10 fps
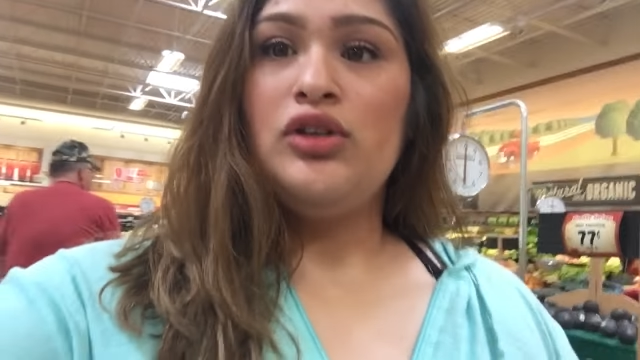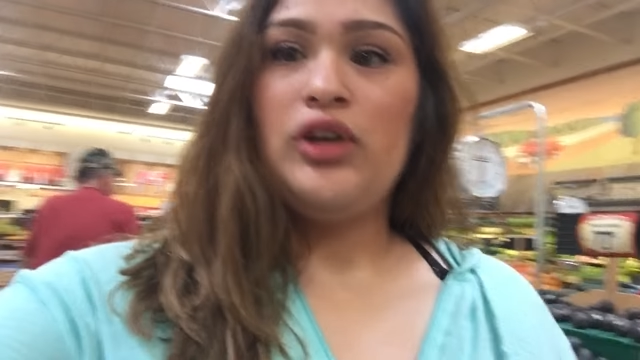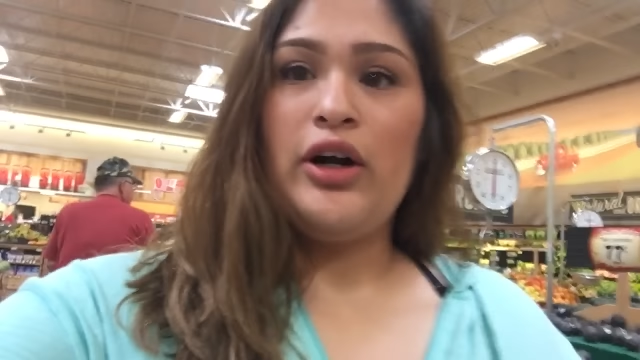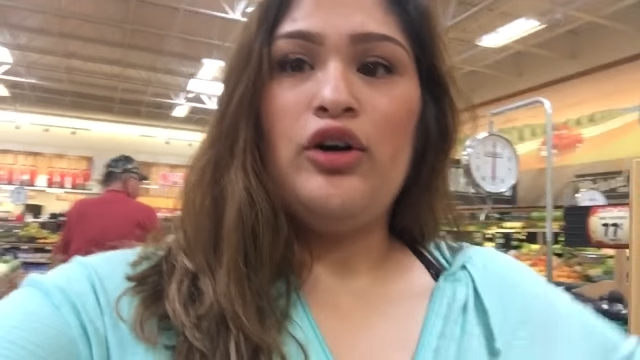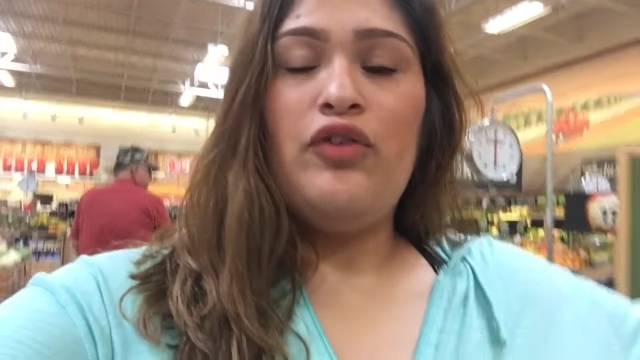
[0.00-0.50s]

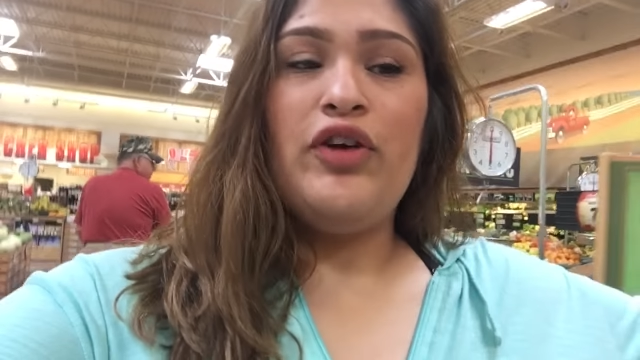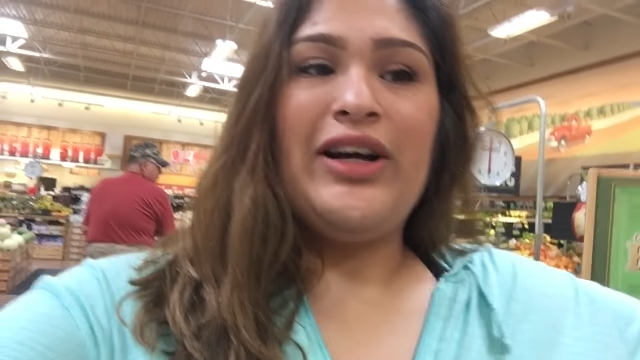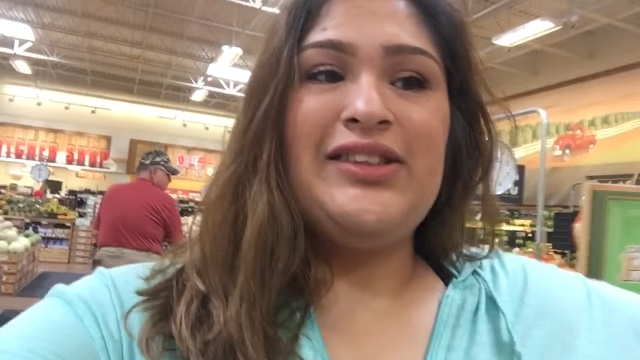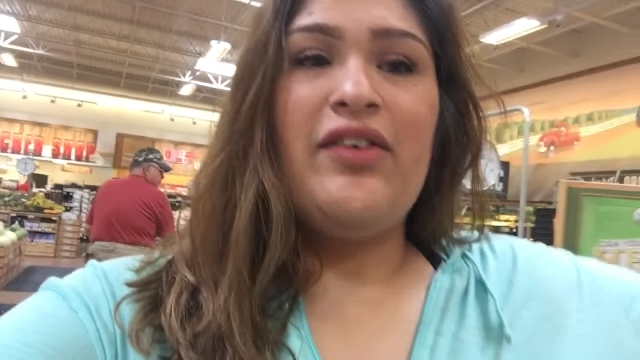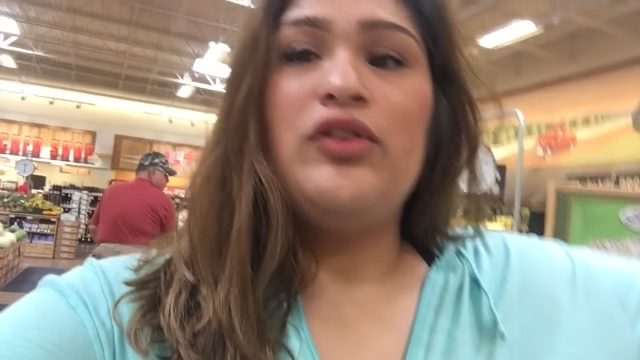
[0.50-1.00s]
So I don't know if you
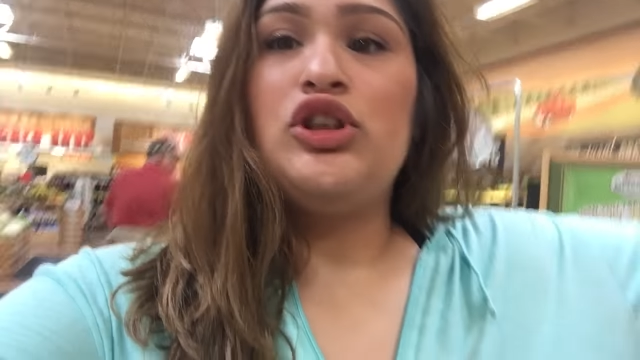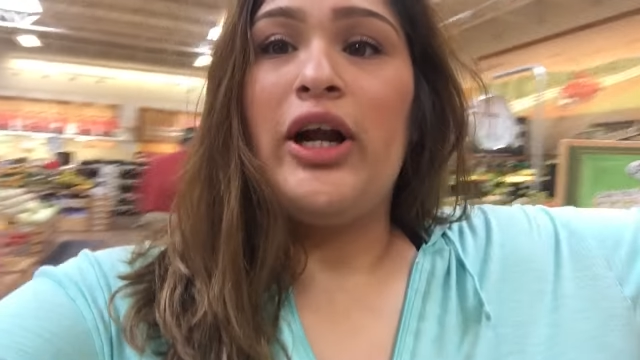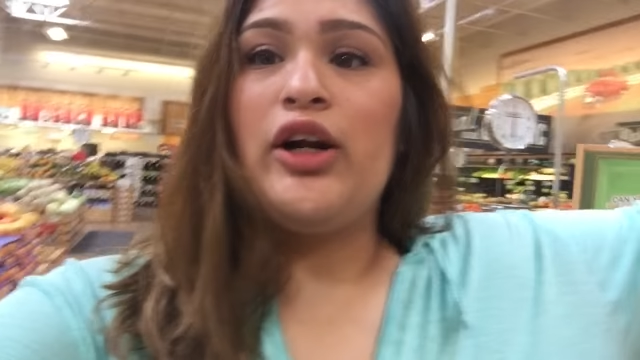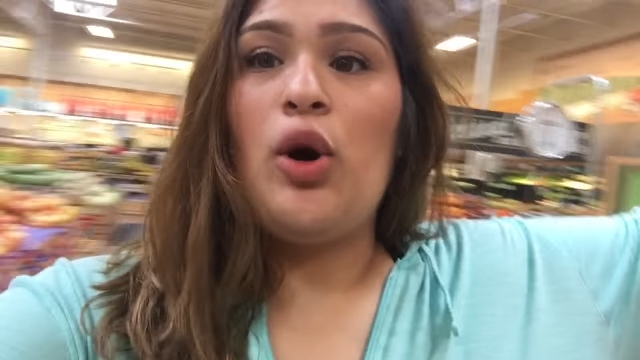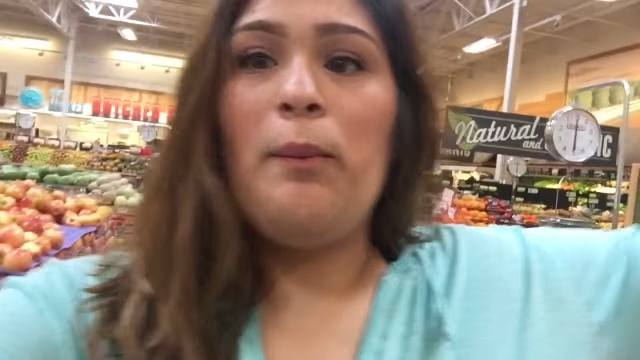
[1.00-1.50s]
guys have ever
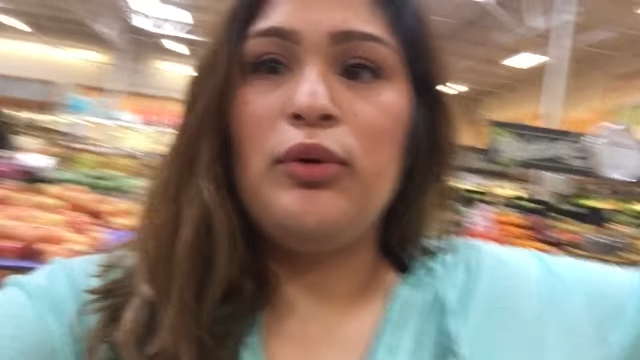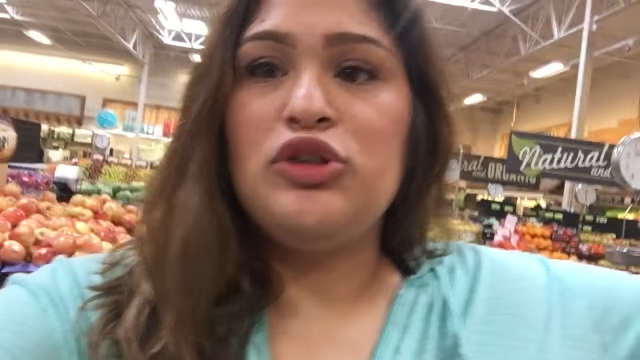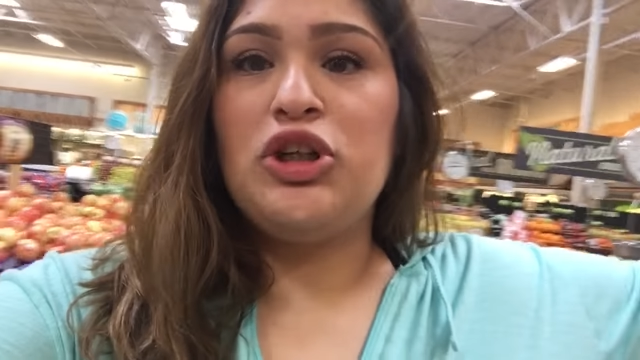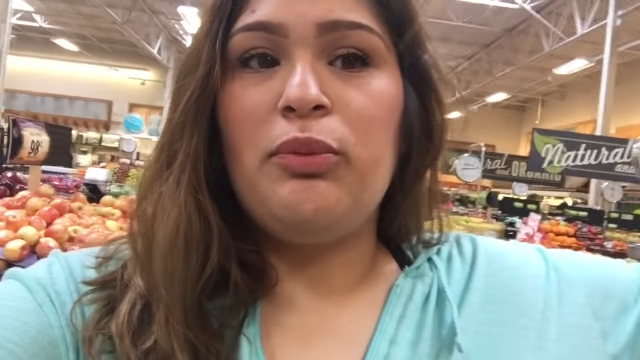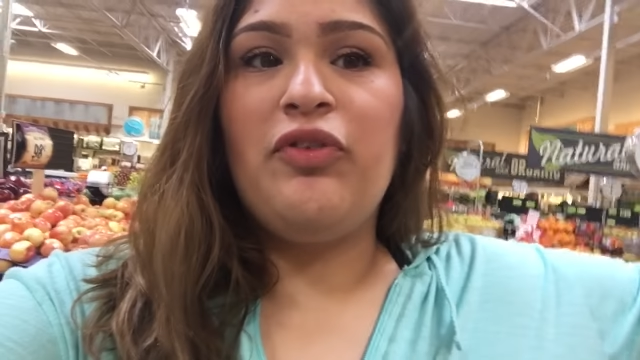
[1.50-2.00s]
tried
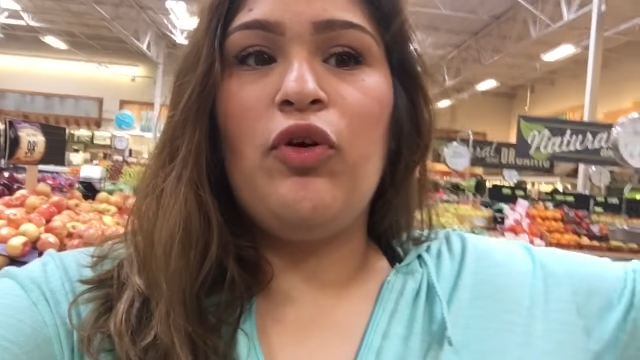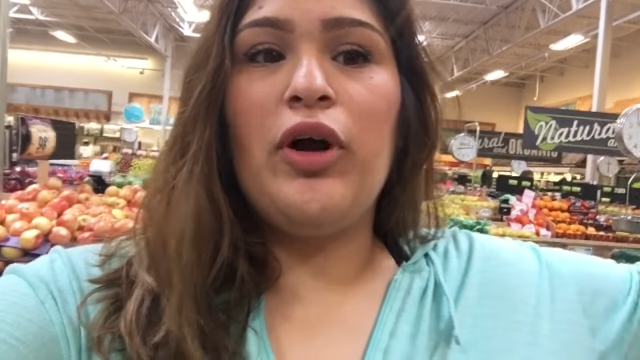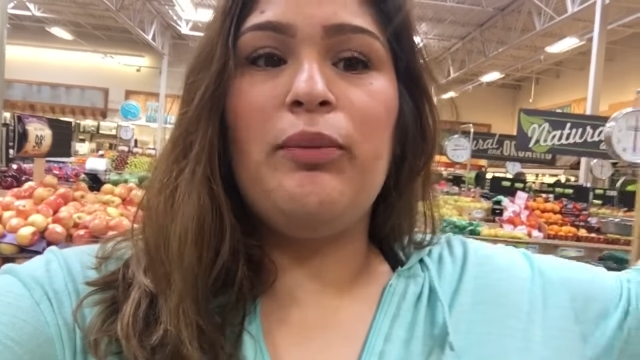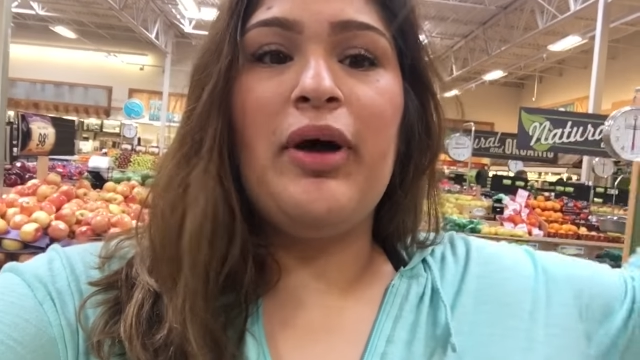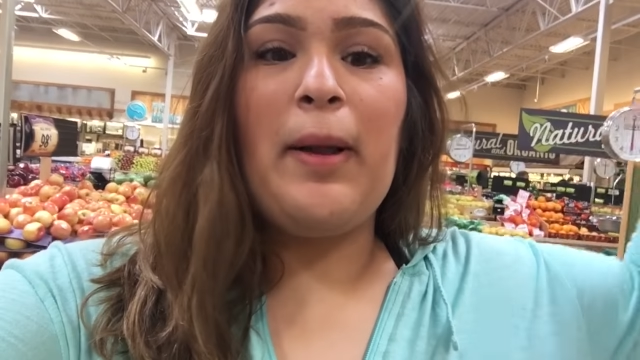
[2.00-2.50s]
kombucha
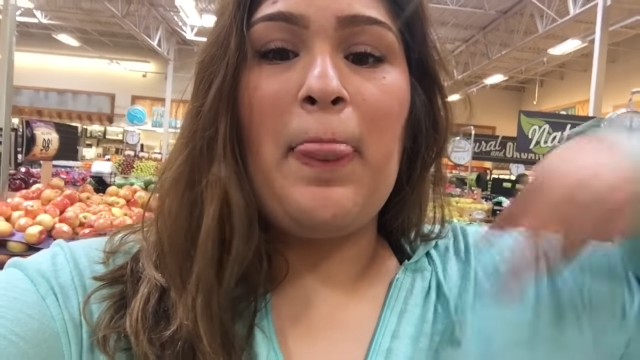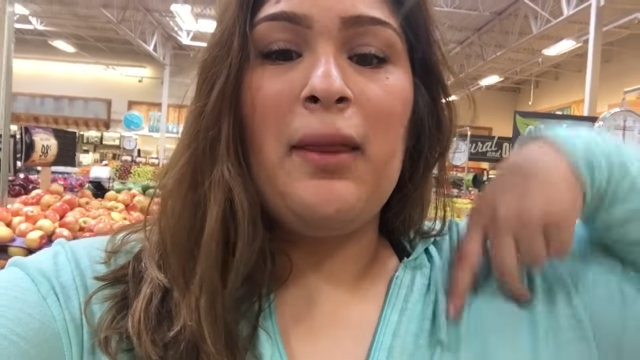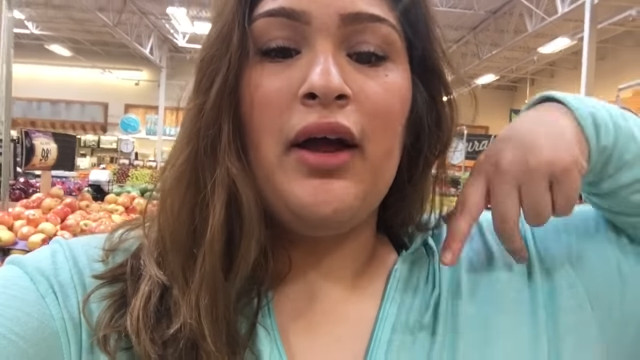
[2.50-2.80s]
before, but